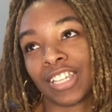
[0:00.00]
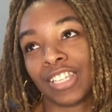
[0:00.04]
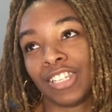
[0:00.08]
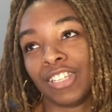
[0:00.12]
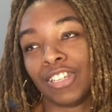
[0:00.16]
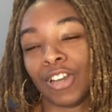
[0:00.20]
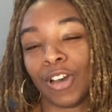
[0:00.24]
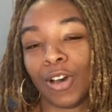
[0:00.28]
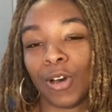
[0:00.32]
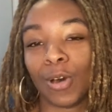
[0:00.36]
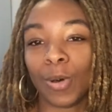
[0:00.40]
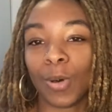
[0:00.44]

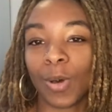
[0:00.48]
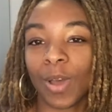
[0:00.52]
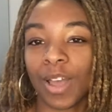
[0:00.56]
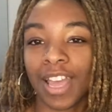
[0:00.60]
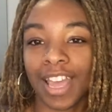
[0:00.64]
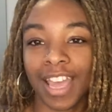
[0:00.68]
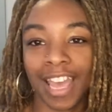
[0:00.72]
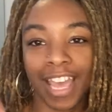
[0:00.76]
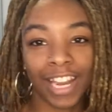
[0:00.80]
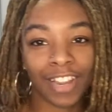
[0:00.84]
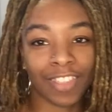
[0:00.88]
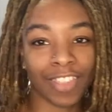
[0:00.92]

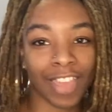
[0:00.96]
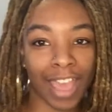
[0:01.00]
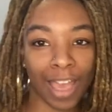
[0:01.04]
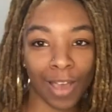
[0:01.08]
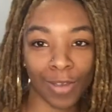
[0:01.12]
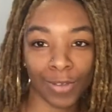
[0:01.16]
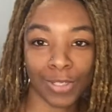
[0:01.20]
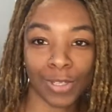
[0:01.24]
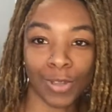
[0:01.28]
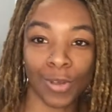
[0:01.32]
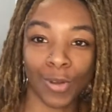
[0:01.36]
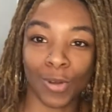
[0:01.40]
head of the
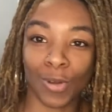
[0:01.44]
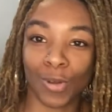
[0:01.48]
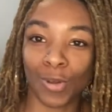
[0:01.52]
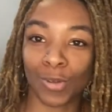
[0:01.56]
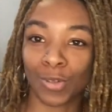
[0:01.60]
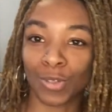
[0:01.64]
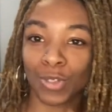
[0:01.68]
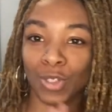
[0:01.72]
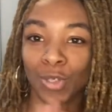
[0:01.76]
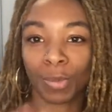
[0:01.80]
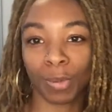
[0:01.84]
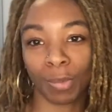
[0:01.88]

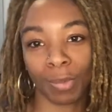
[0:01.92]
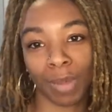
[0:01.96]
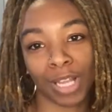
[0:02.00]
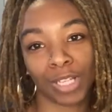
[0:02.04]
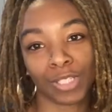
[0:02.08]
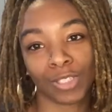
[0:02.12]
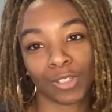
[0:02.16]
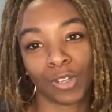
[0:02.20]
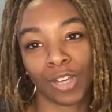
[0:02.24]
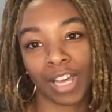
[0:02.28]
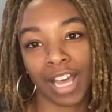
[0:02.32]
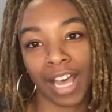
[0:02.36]
household, super
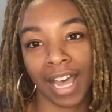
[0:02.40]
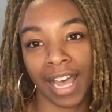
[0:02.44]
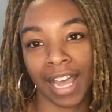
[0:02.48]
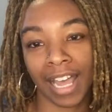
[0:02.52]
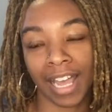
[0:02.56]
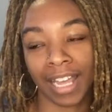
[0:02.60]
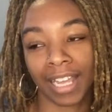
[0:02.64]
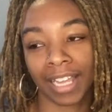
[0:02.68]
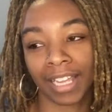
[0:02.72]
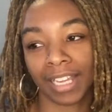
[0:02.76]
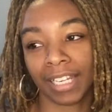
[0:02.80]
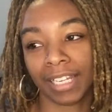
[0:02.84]
macho
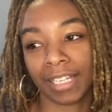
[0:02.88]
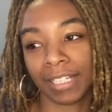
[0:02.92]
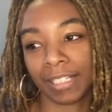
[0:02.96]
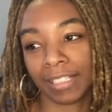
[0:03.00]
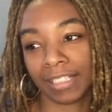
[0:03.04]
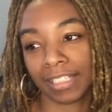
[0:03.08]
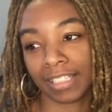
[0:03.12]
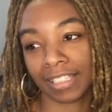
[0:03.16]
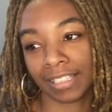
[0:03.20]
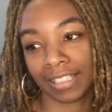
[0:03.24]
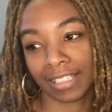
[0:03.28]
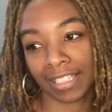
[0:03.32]
guy
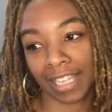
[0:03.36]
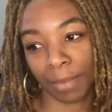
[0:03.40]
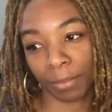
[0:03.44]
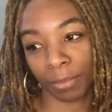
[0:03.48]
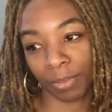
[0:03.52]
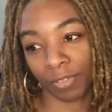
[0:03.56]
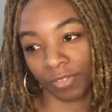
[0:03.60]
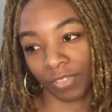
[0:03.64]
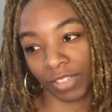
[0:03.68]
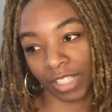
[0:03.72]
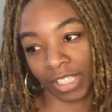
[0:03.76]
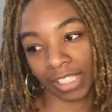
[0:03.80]
type
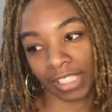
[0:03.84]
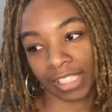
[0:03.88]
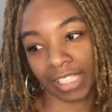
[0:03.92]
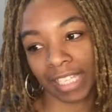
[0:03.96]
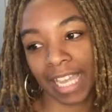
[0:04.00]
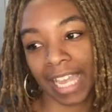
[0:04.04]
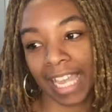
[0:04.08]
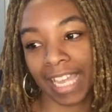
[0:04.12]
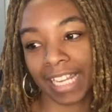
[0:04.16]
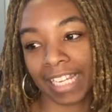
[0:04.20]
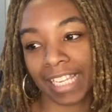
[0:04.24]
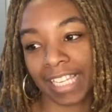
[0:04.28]
of feeling.
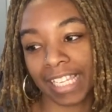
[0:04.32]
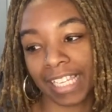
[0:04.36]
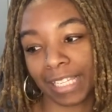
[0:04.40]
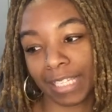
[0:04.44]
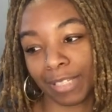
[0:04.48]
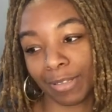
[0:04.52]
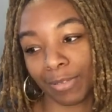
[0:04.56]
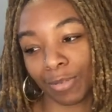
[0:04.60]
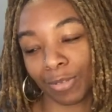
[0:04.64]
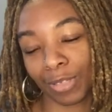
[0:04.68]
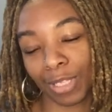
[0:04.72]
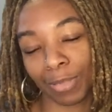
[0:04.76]
And
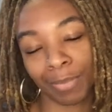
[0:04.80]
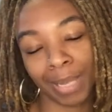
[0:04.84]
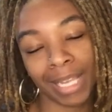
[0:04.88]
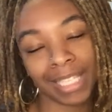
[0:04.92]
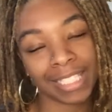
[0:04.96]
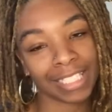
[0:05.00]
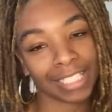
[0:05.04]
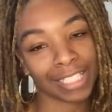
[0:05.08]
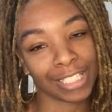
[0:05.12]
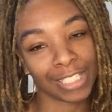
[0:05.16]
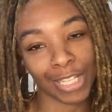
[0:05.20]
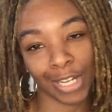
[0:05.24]
he
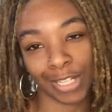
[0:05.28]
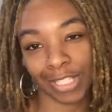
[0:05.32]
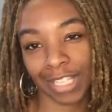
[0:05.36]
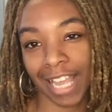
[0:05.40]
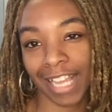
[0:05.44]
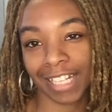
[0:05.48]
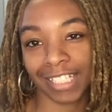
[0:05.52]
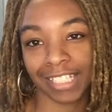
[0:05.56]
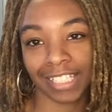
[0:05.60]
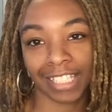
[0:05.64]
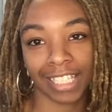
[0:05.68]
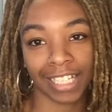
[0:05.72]
basically starts
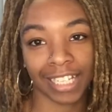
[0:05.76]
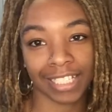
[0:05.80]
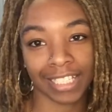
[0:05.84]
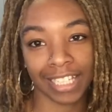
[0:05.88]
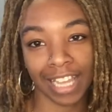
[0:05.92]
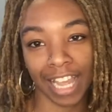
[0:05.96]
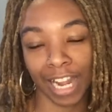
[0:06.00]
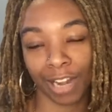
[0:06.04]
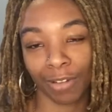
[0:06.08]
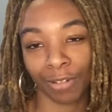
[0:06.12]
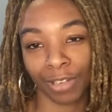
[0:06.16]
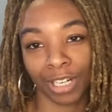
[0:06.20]
acting like a
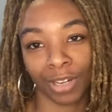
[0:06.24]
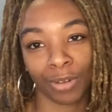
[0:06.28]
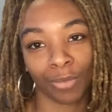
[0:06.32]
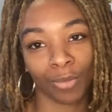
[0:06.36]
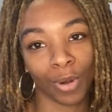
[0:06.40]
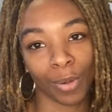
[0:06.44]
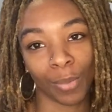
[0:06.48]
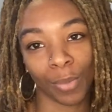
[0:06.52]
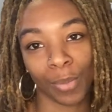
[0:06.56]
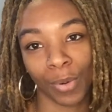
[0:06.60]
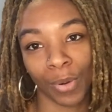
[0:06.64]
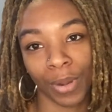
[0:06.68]
tyrant at
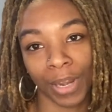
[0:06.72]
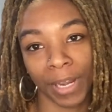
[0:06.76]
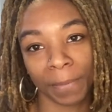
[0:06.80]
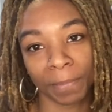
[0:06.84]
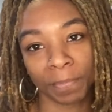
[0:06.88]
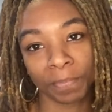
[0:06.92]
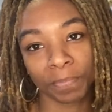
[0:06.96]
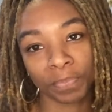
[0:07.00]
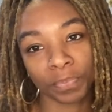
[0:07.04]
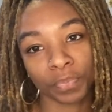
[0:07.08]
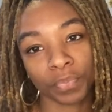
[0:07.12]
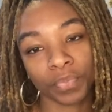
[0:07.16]
one point
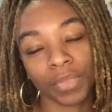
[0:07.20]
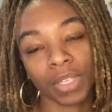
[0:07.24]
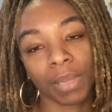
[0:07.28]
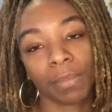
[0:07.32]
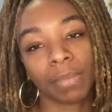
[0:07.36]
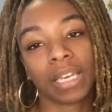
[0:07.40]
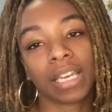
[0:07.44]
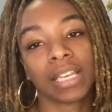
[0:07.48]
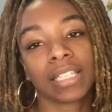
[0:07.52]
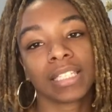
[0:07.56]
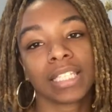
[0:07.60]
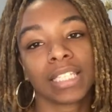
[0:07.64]

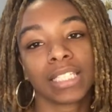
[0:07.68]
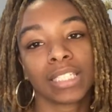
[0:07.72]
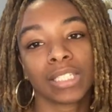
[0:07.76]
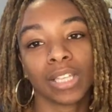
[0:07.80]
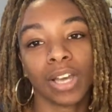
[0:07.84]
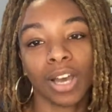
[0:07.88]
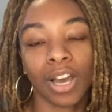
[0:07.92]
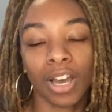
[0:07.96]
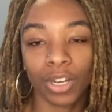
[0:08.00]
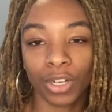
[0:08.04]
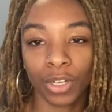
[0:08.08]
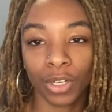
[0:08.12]
because his
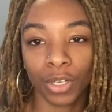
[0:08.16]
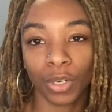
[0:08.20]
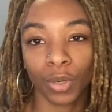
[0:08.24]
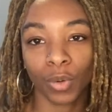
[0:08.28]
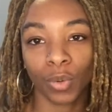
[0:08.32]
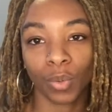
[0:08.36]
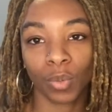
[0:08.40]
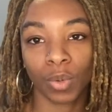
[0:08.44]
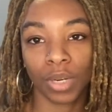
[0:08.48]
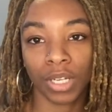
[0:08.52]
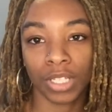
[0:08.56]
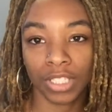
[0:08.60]
daughter
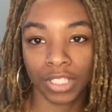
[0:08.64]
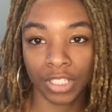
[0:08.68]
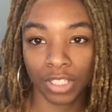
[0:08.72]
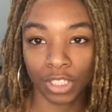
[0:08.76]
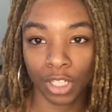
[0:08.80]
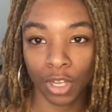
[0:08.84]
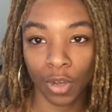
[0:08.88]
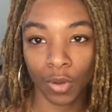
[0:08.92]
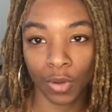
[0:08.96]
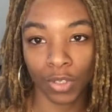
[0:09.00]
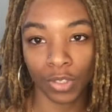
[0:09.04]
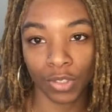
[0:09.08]
wants to
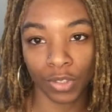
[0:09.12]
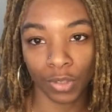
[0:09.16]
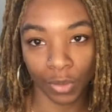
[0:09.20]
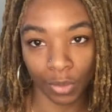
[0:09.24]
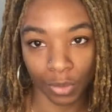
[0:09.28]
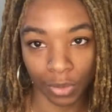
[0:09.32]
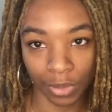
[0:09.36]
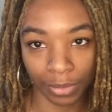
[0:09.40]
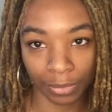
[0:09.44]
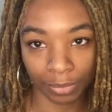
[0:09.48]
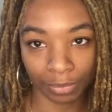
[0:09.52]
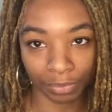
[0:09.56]
go to
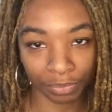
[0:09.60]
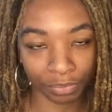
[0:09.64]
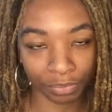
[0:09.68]
school.